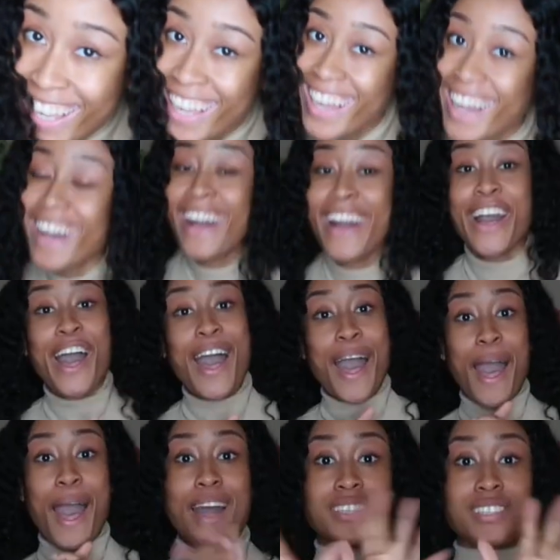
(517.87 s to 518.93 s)

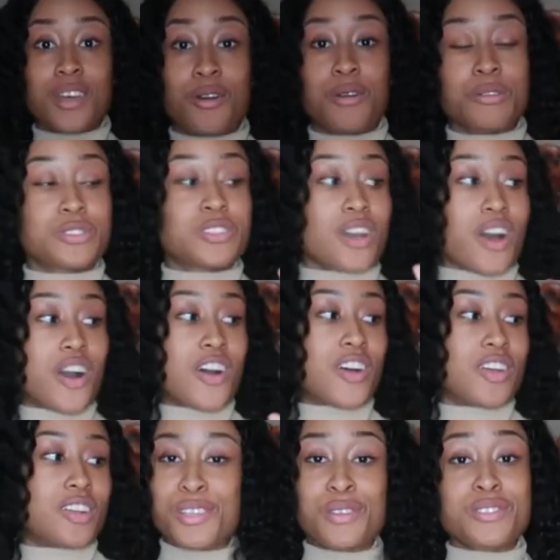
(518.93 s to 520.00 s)
I told
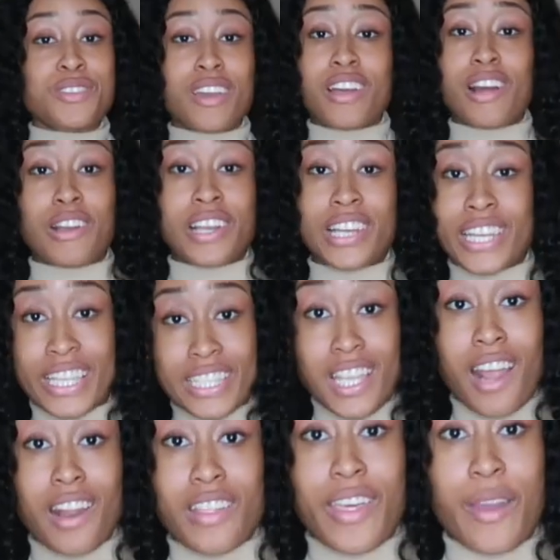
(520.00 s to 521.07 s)
y'all y'all are gonna get
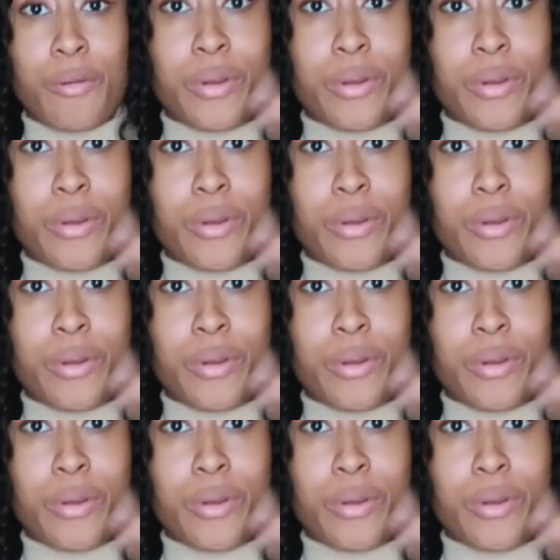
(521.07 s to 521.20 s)
tired of that